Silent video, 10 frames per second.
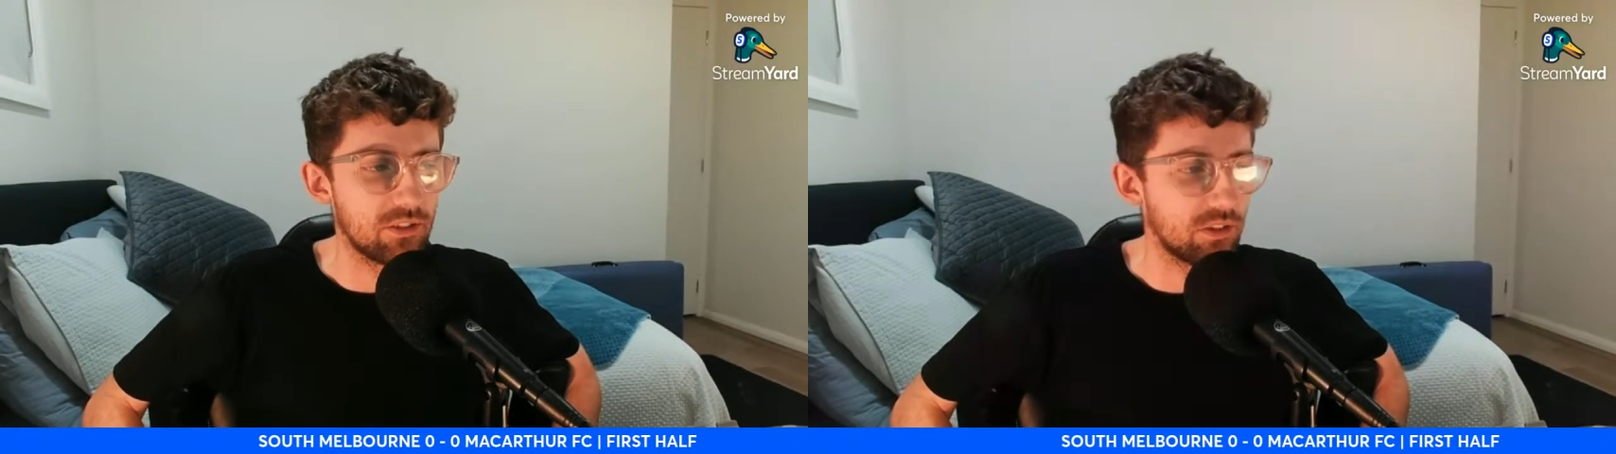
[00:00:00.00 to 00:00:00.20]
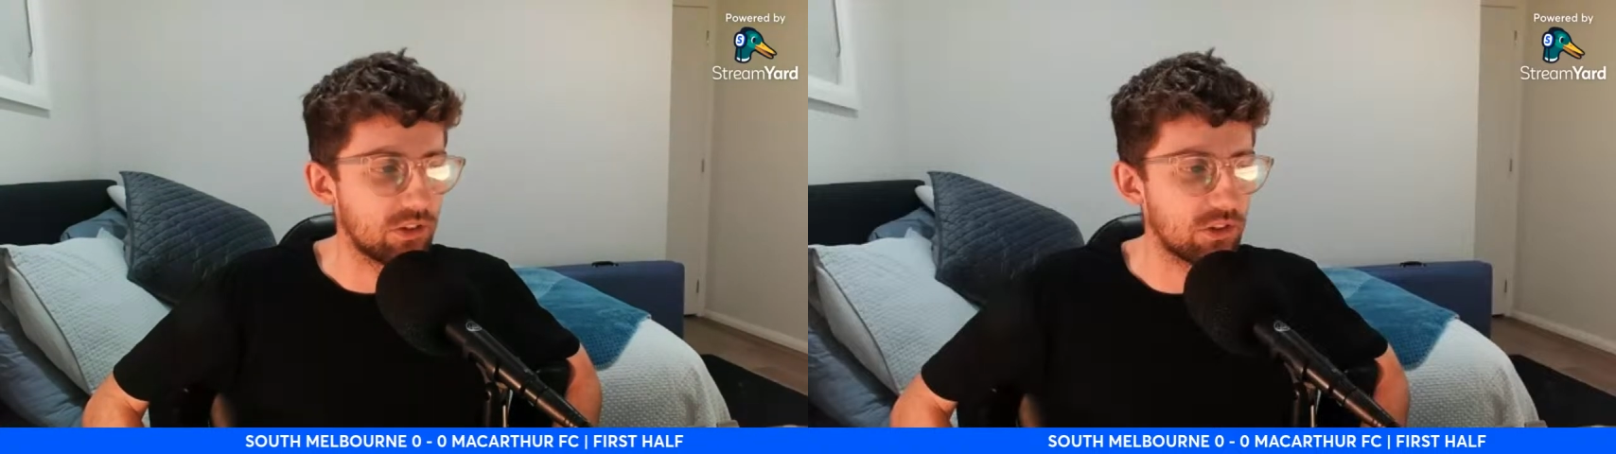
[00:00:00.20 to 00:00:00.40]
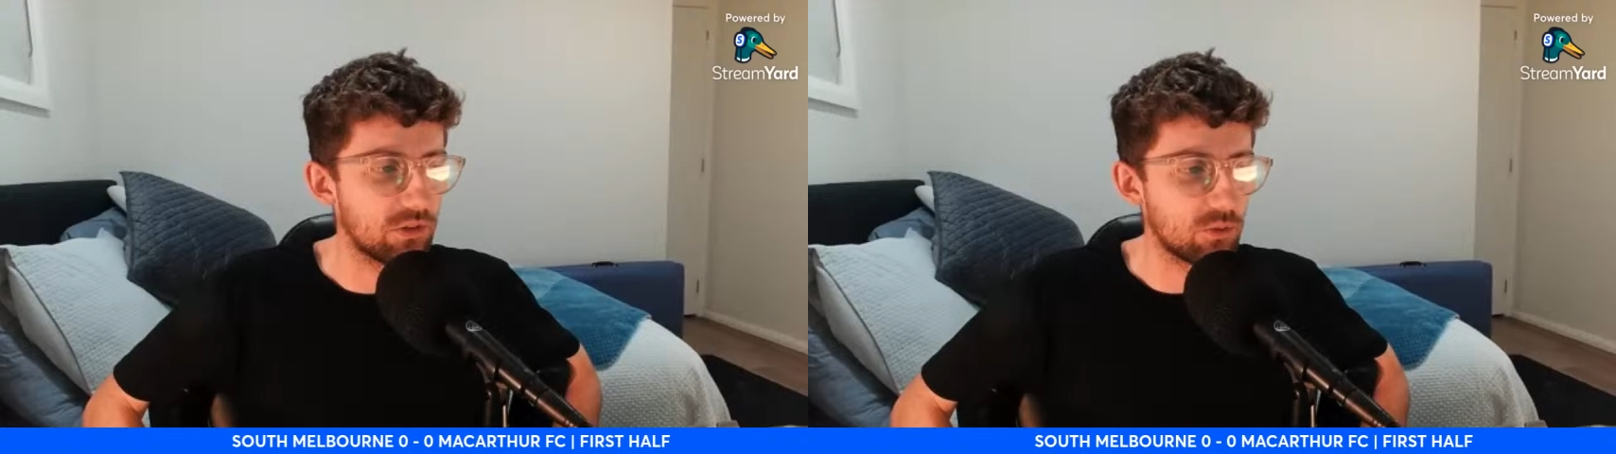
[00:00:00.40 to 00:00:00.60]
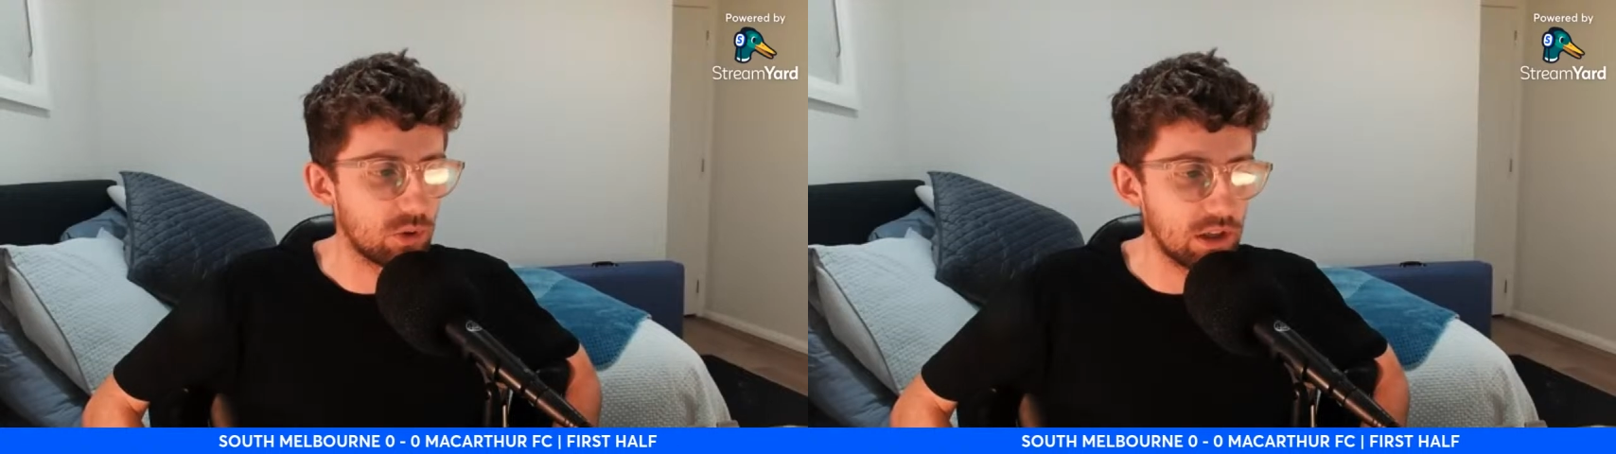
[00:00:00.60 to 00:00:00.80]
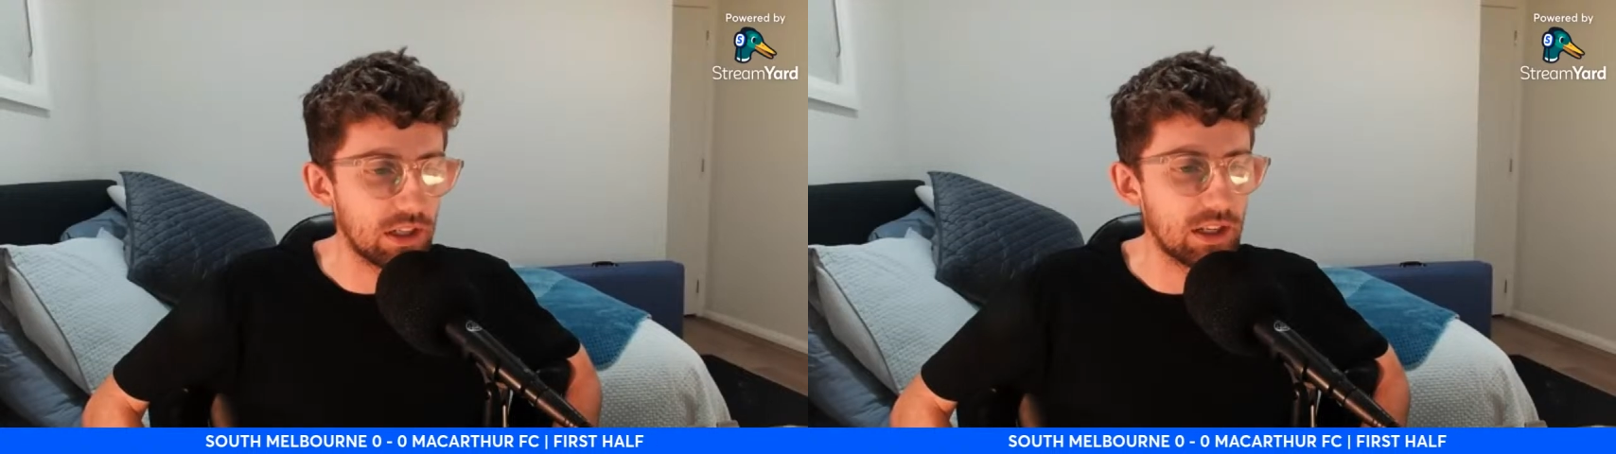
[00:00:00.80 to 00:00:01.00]
This is
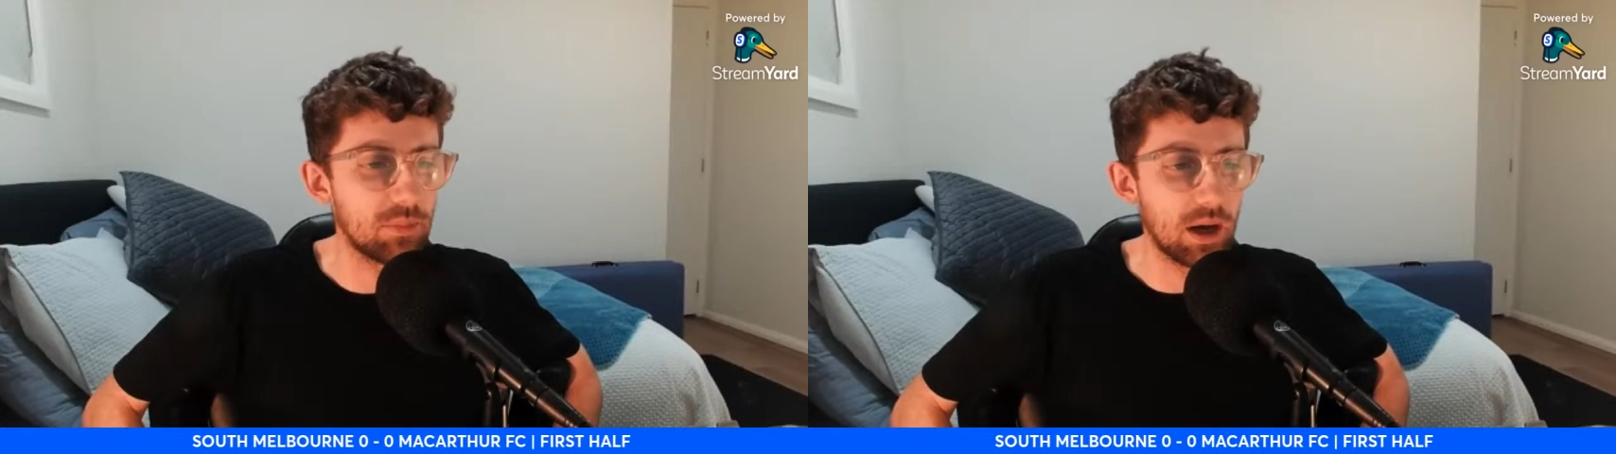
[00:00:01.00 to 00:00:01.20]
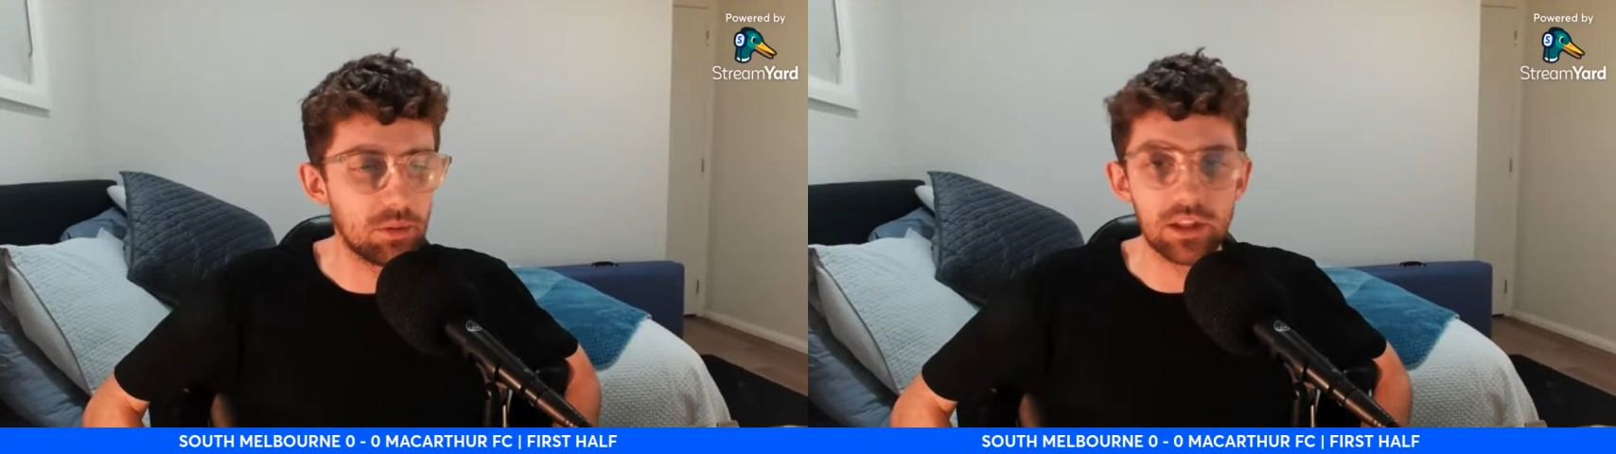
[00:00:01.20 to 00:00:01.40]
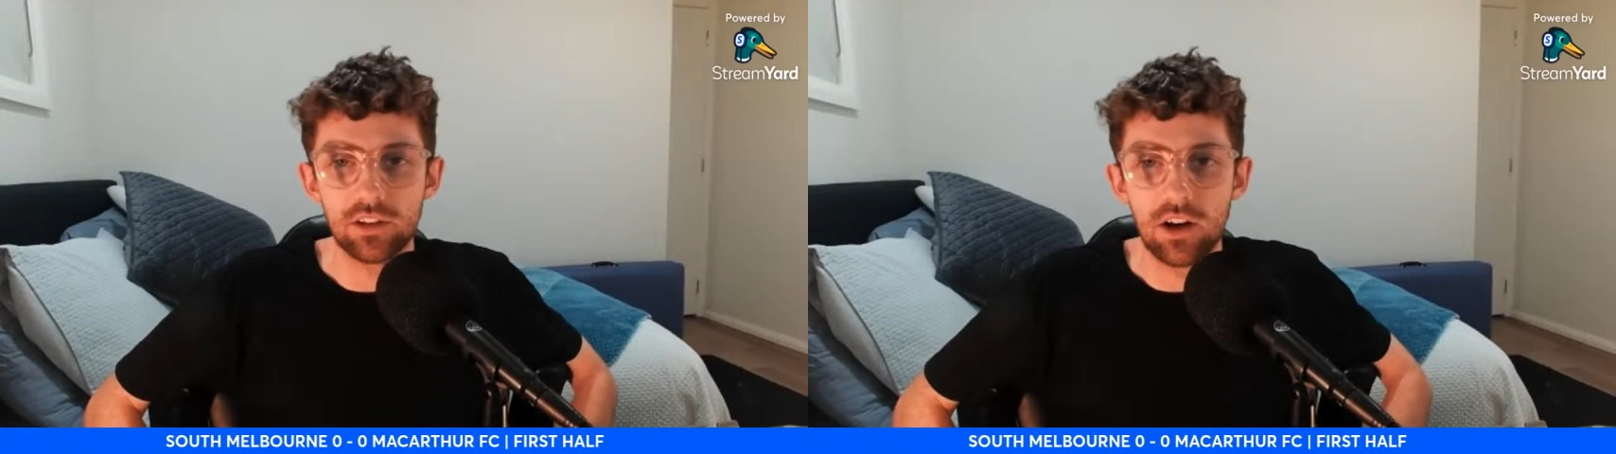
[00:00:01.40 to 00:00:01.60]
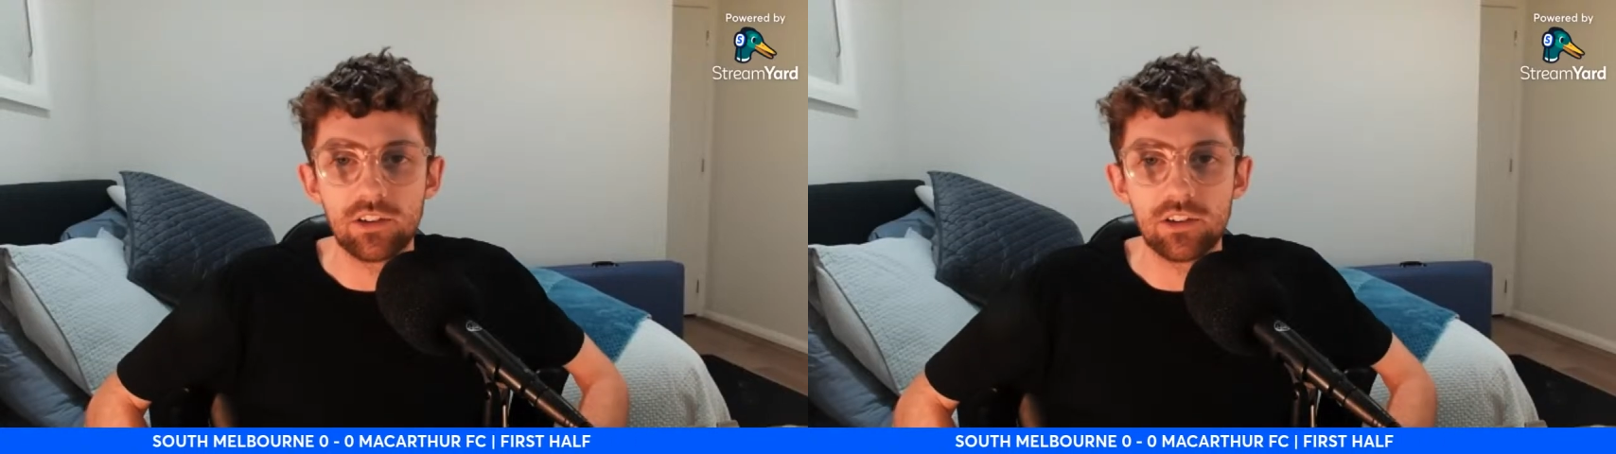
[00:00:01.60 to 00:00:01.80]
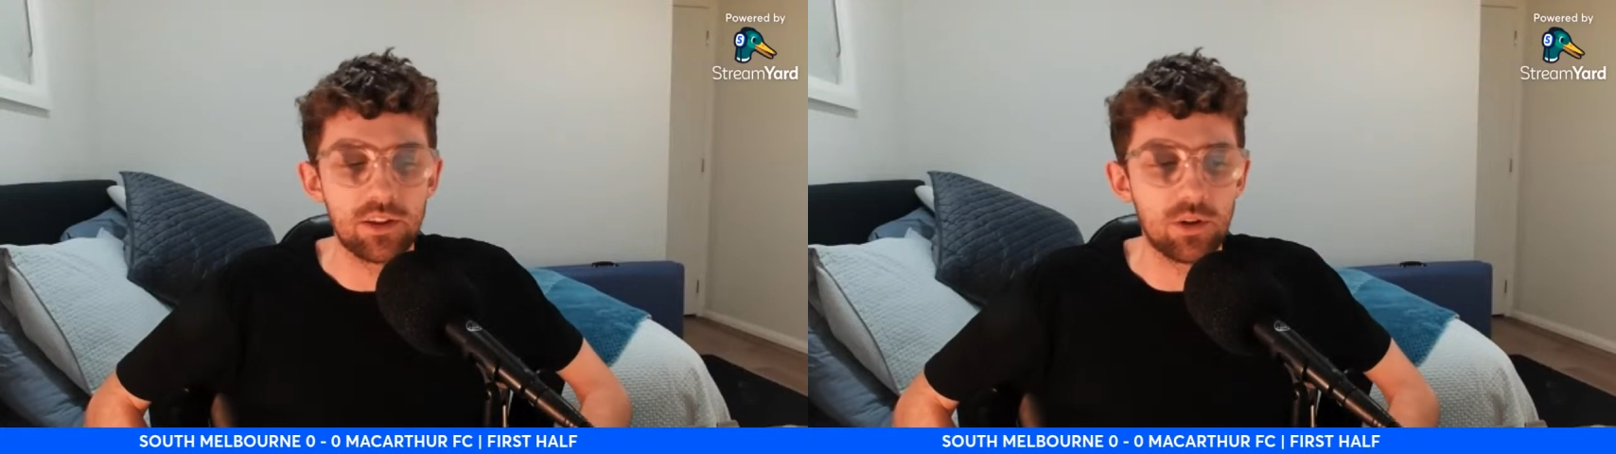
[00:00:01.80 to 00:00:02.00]
really bubbling nicely.